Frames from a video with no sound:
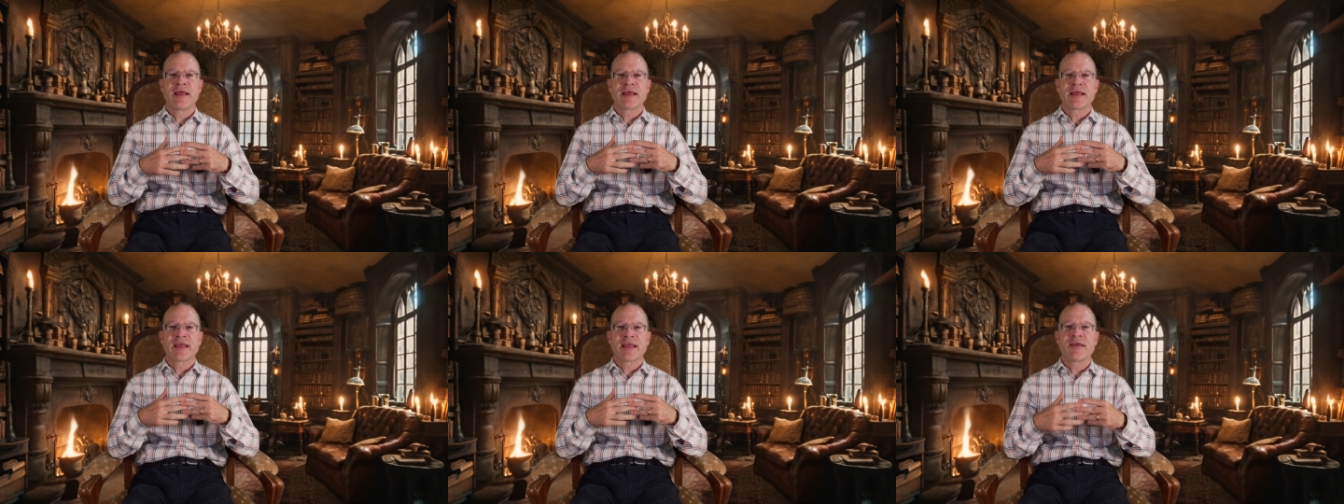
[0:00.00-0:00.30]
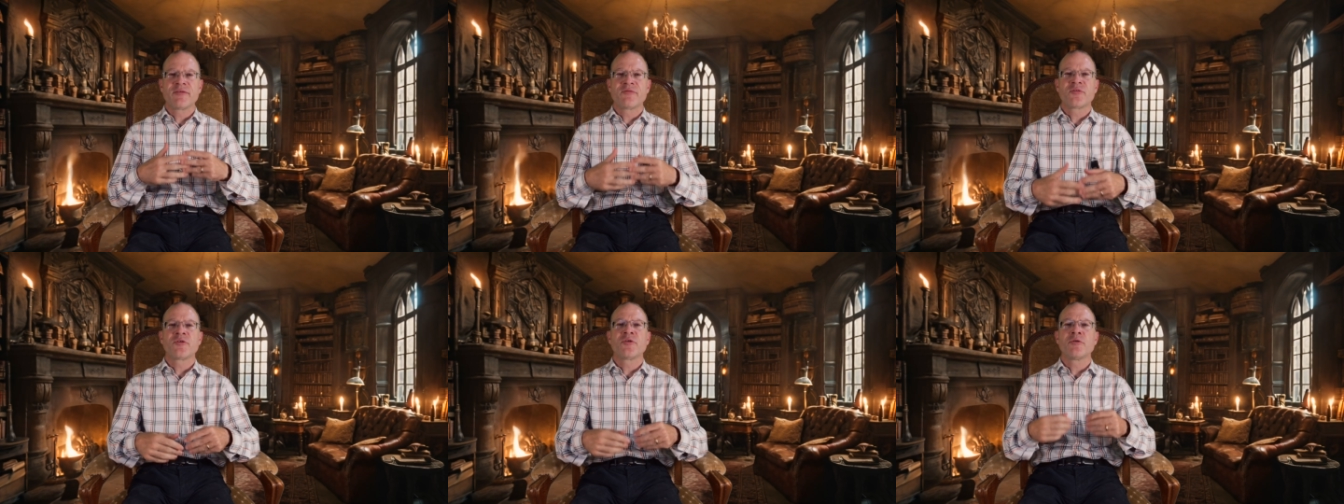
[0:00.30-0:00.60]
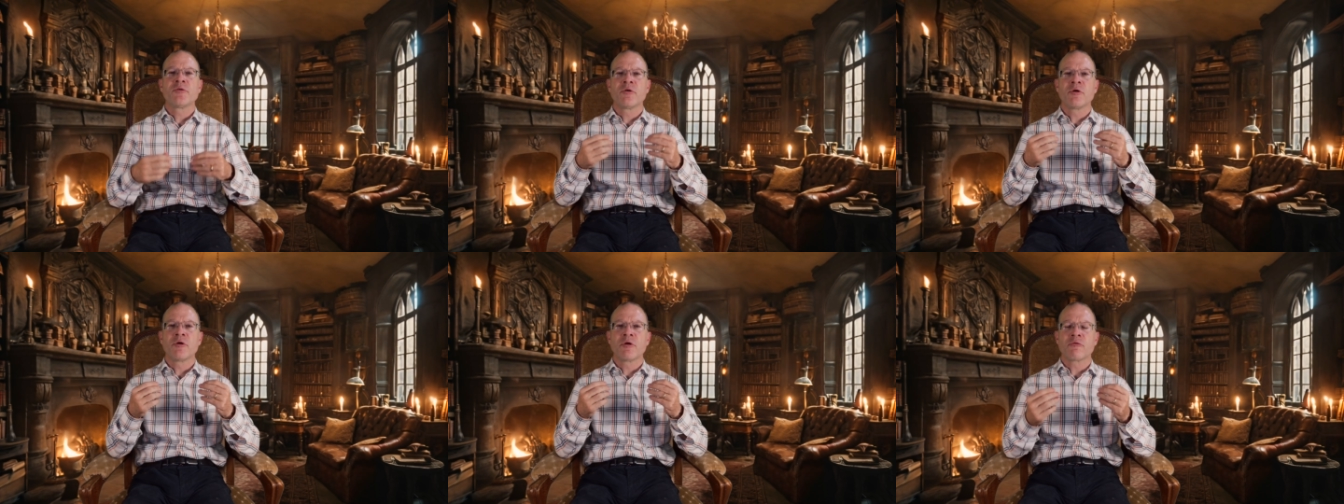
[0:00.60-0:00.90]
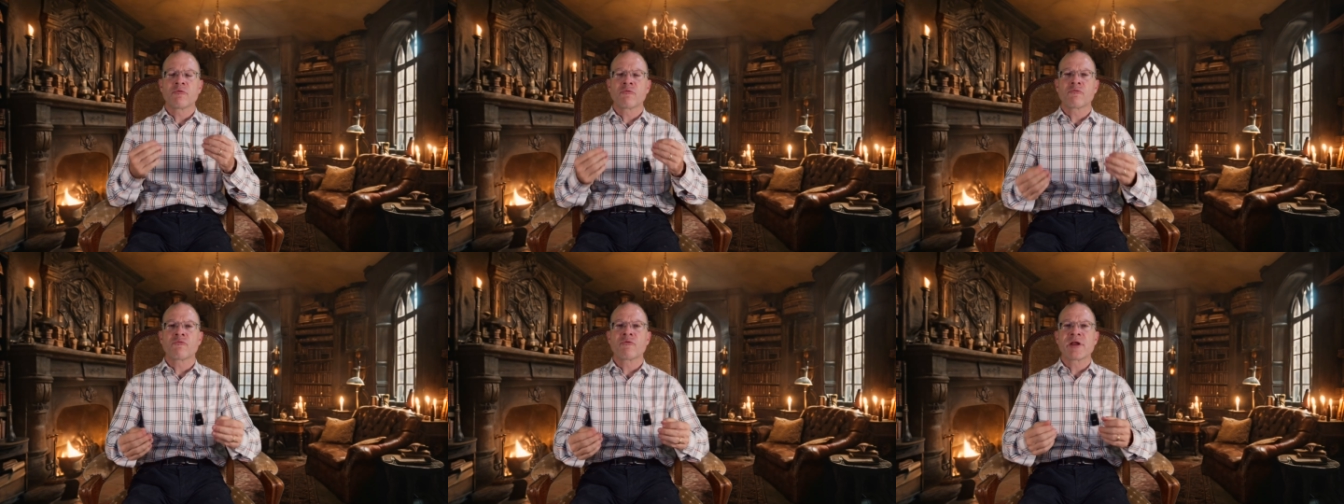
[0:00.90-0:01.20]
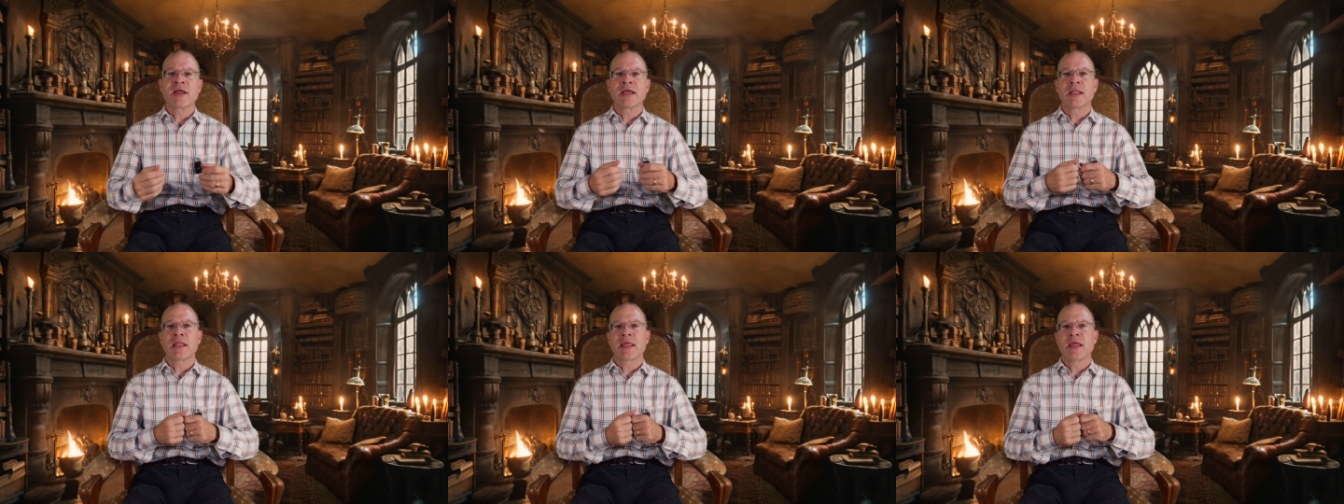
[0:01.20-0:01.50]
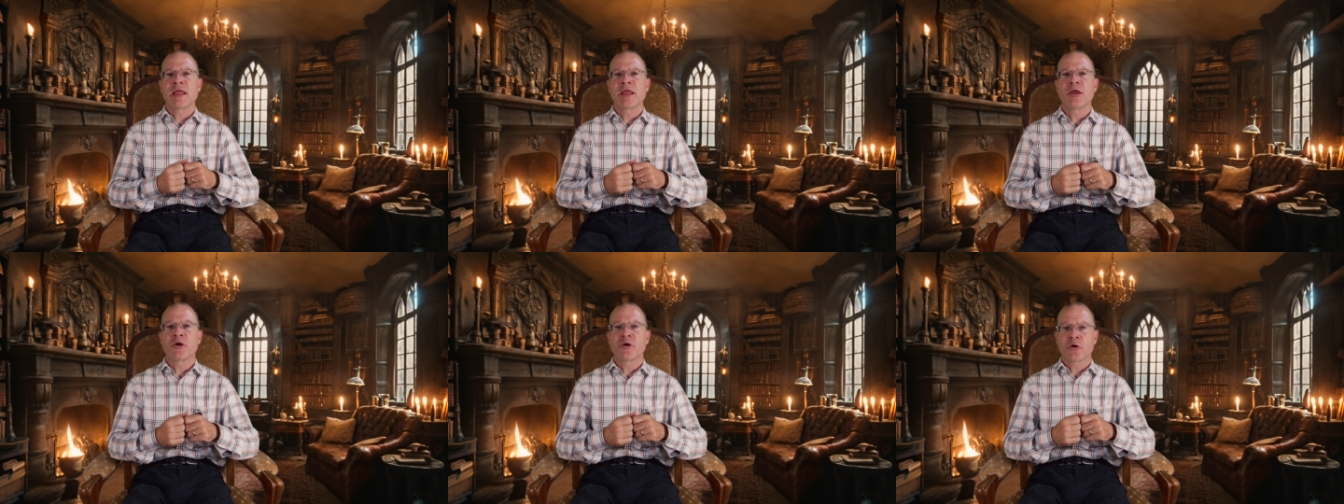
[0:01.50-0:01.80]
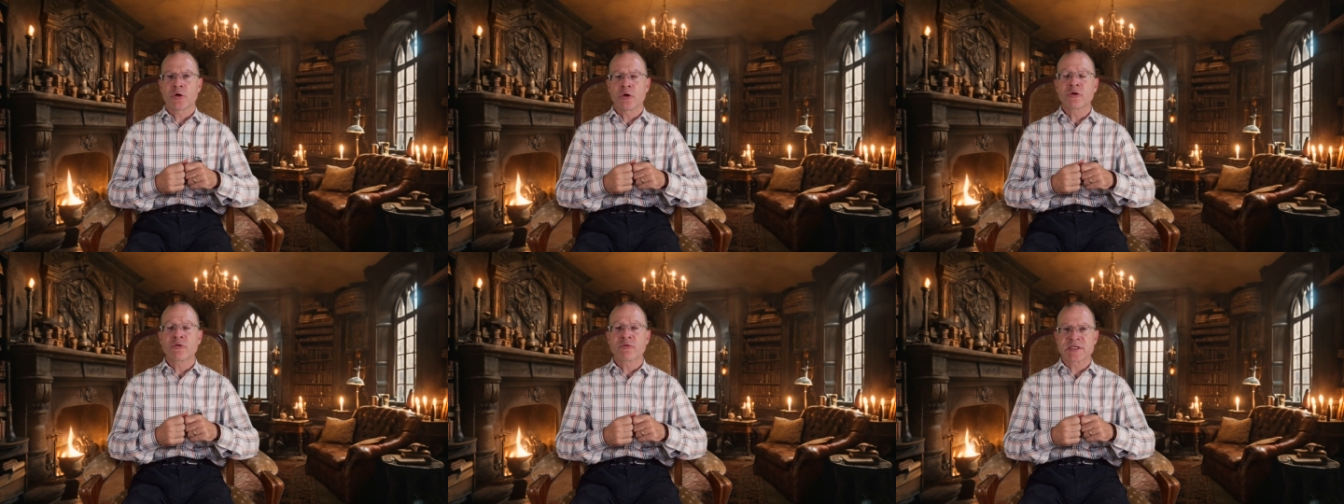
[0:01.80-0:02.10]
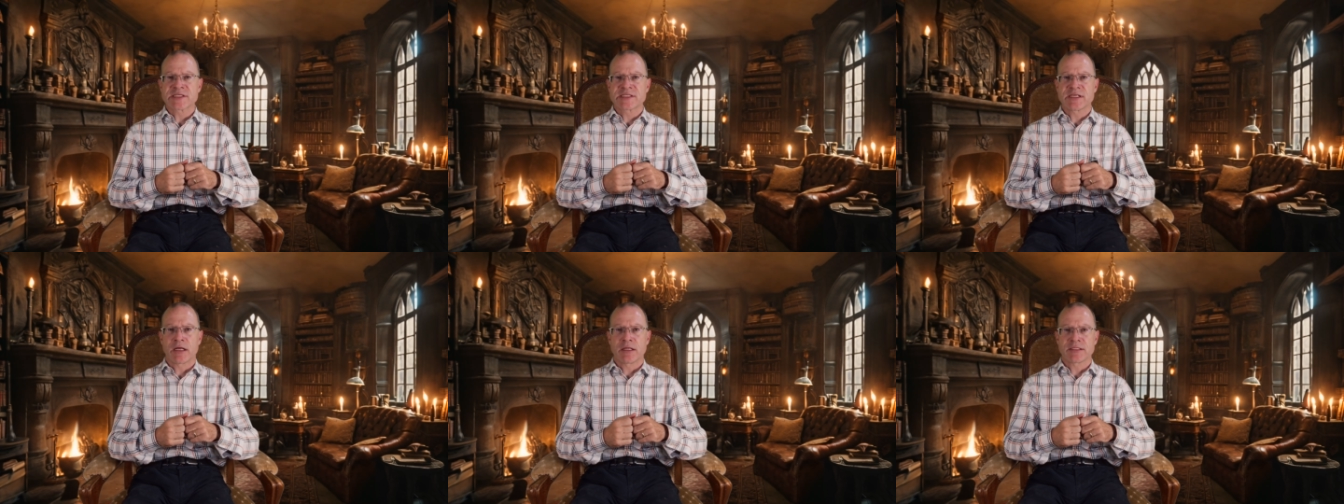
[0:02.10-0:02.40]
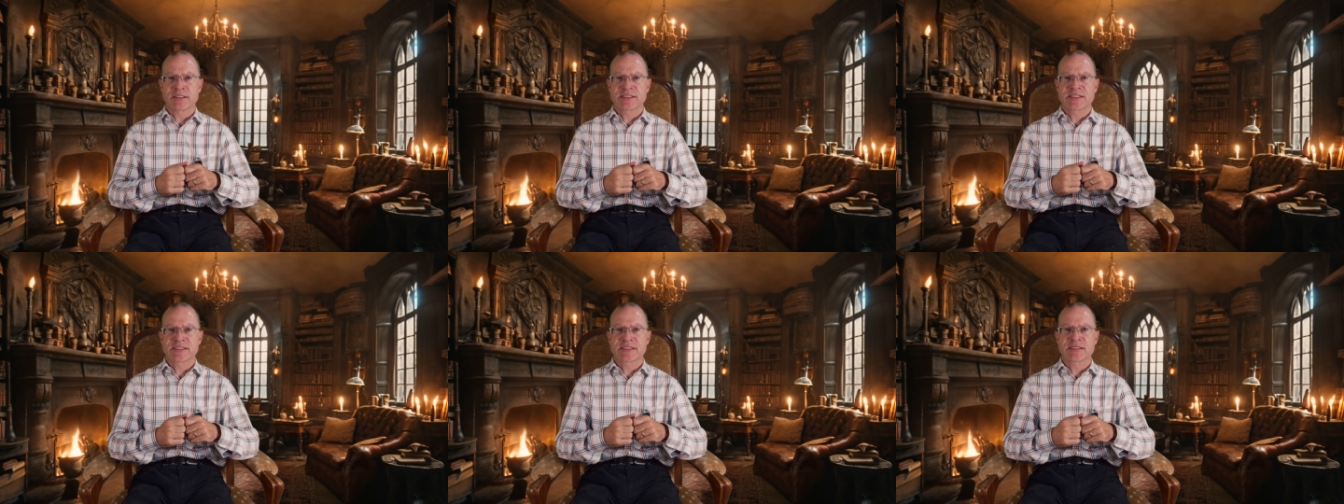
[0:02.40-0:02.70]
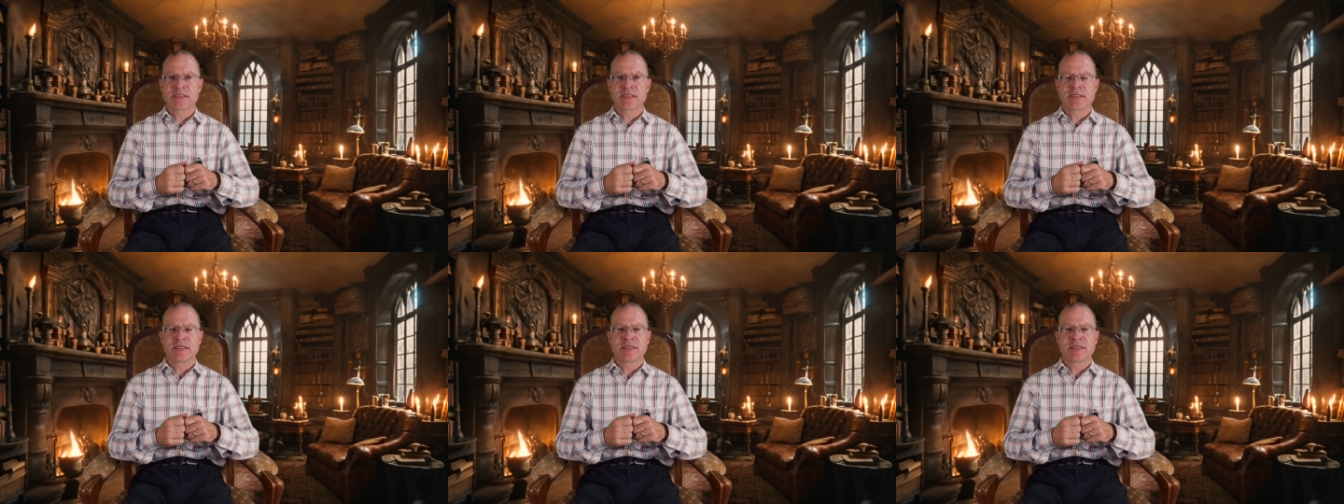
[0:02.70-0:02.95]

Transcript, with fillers: gives you really good results,